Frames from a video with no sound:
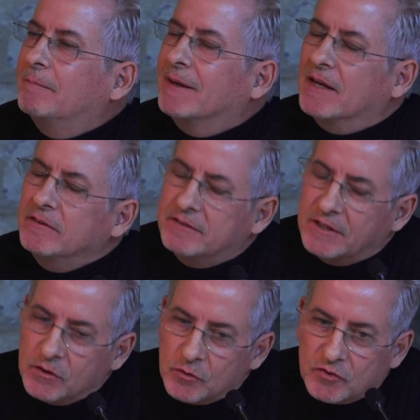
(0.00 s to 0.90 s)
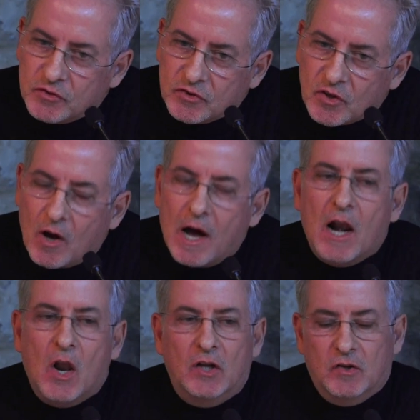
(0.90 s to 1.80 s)
but I still saw
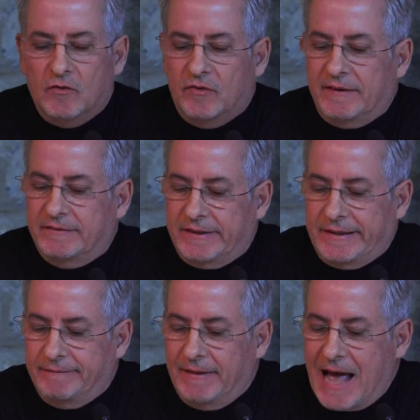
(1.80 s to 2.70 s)
a lot of, let's say,